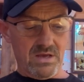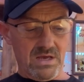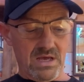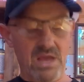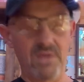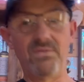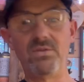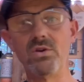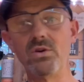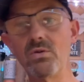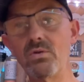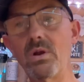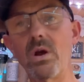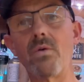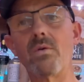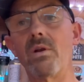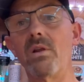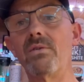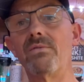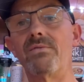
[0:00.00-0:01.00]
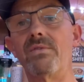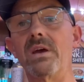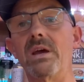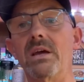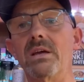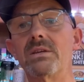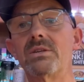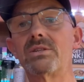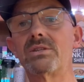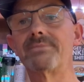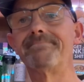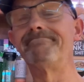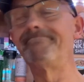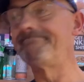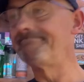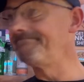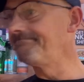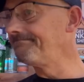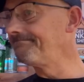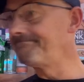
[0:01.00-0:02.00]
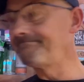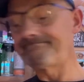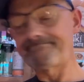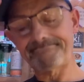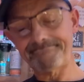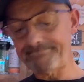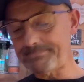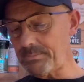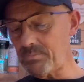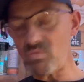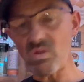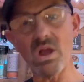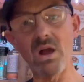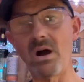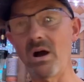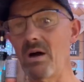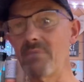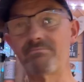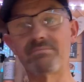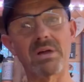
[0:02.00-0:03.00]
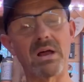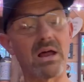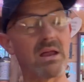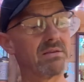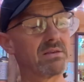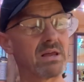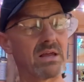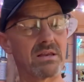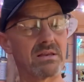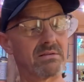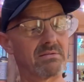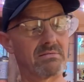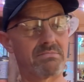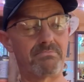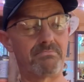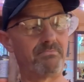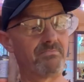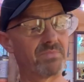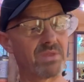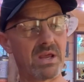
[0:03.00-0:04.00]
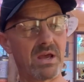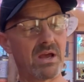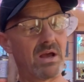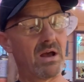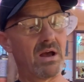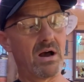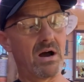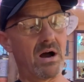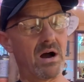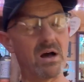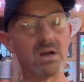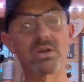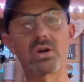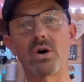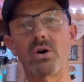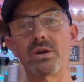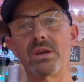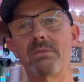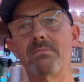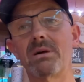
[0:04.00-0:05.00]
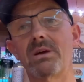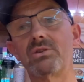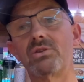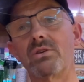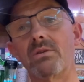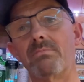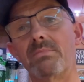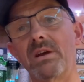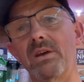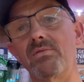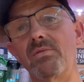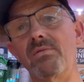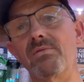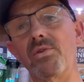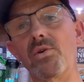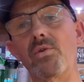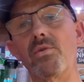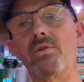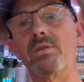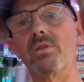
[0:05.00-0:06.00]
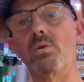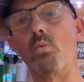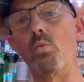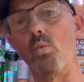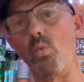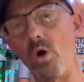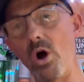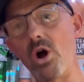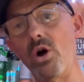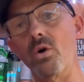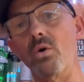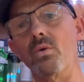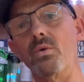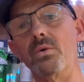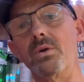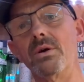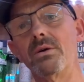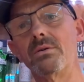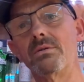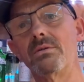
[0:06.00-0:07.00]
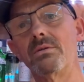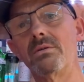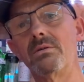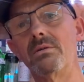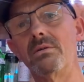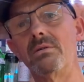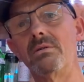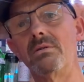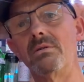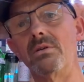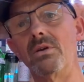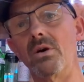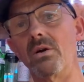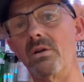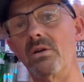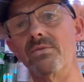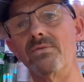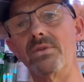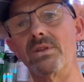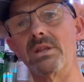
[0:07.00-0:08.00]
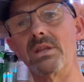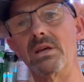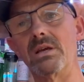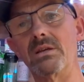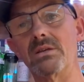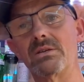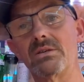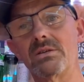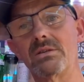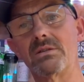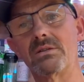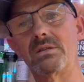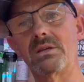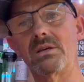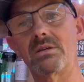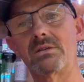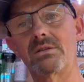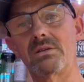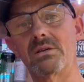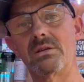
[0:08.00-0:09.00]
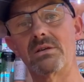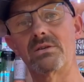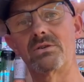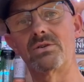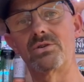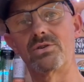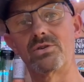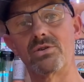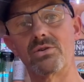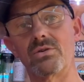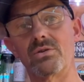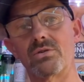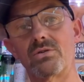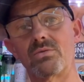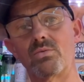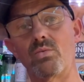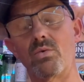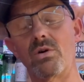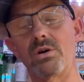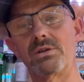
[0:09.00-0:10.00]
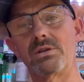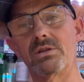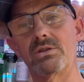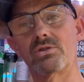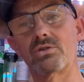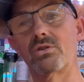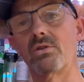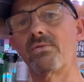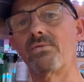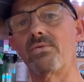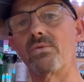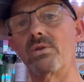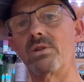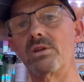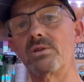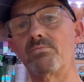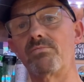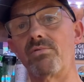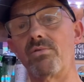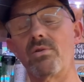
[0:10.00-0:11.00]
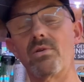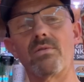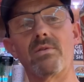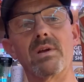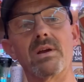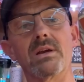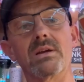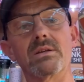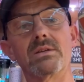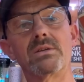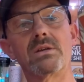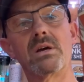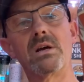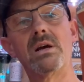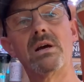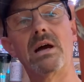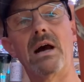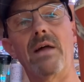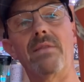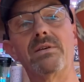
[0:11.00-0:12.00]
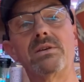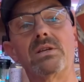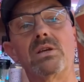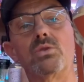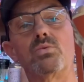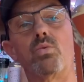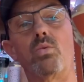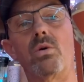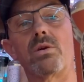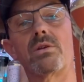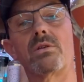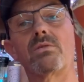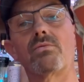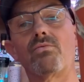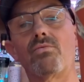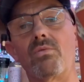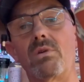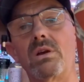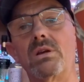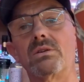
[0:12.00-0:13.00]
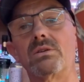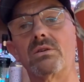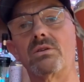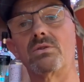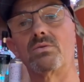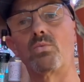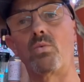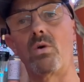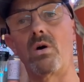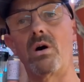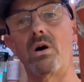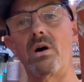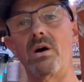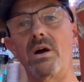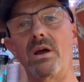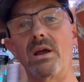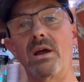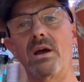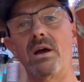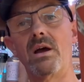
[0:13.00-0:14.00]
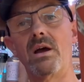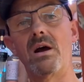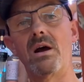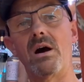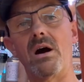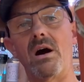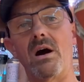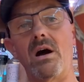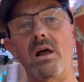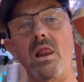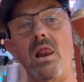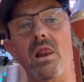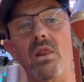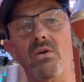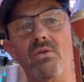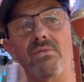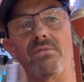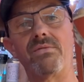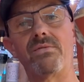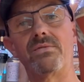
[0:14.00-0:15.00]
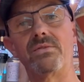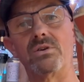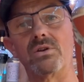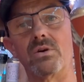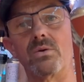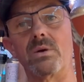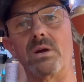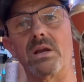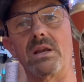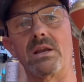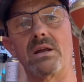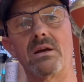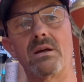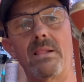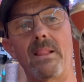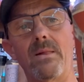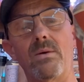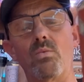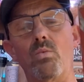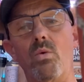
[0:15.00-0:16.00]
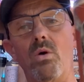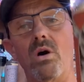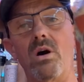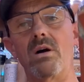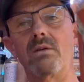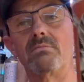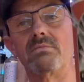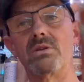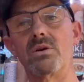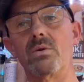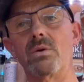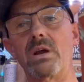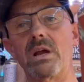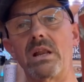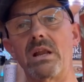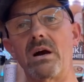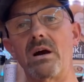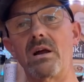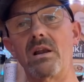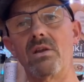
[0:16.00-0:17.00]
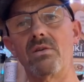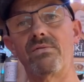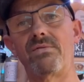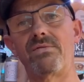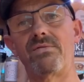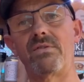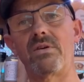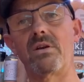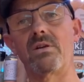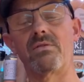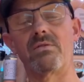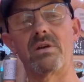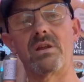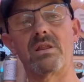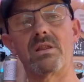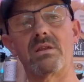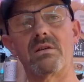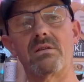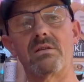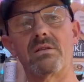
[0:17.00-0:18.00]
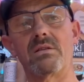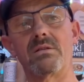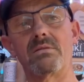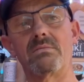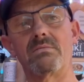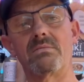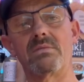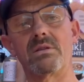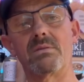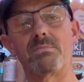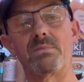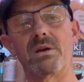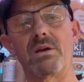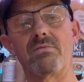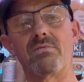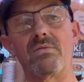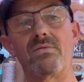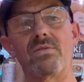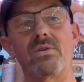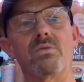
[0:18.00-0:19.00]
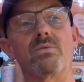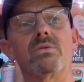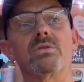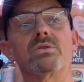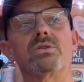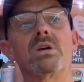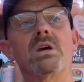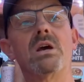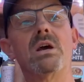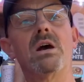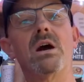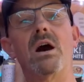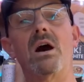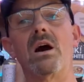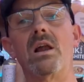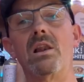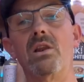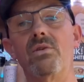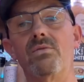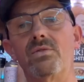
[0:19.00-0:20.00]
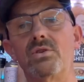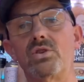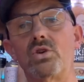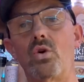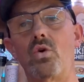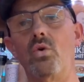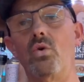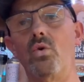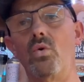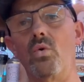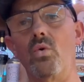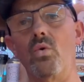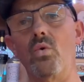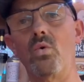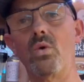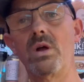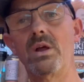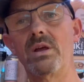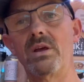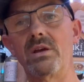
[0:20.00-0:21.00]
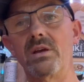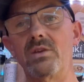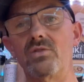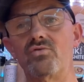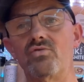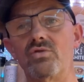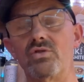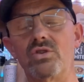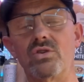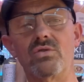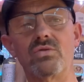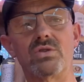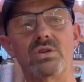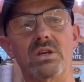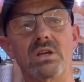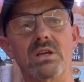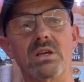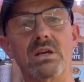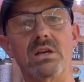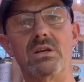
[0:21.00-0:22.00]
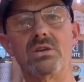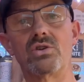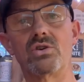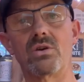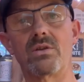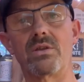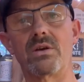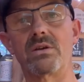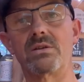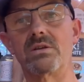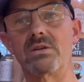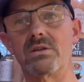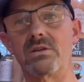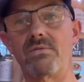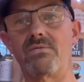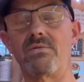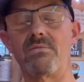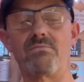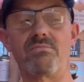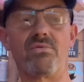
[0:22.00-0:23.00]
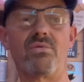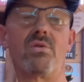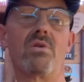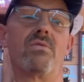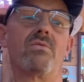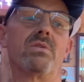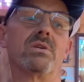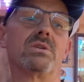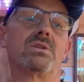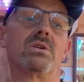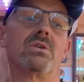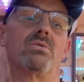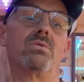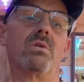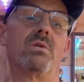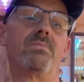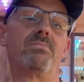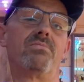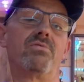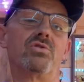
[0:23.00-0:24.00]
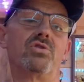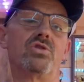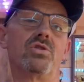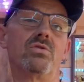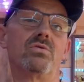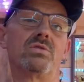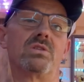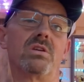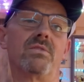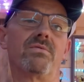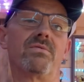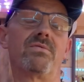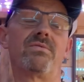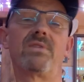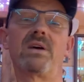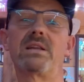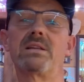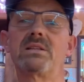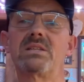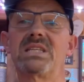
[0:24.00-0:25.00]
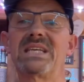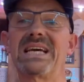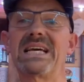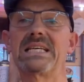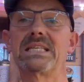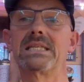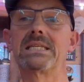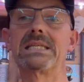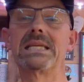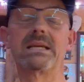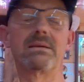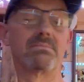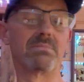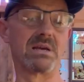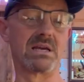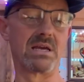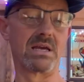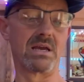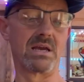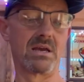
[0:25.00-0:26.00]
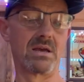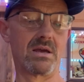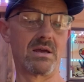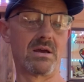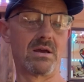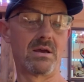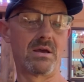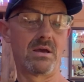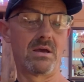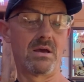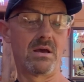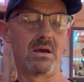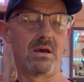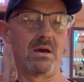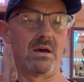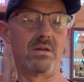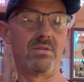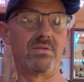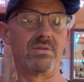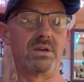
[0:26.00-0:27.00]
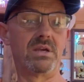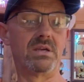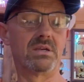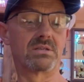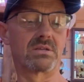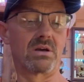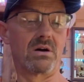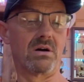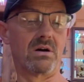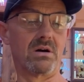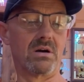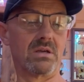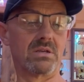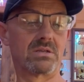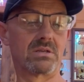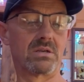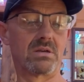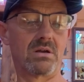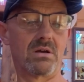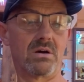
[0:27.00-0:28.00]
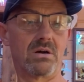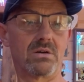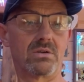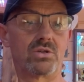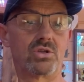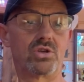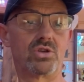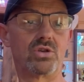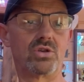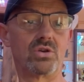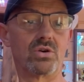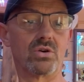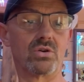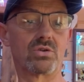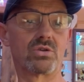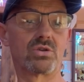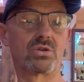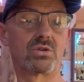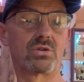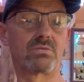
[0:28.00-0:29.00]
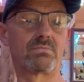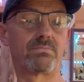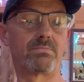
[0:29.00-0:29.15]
if you don't love this, I can't imagine a beer reviewer in the world not loving this. This is just what a discovery this brewery is. And this is one of the reasons why I love doing what I'm doing. I love following the beer reviewers. I love us all introducing each other to different breweries who are producing fantastic beer. And these guys are just